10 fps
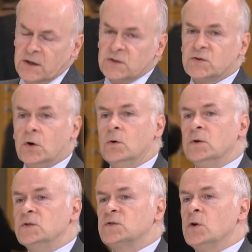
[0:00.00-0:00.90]
So
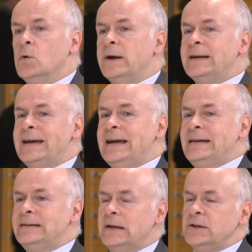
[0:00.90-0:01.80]

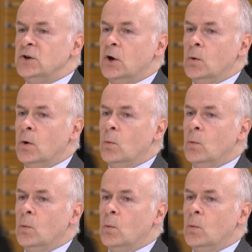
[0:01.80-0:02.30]
again, you know,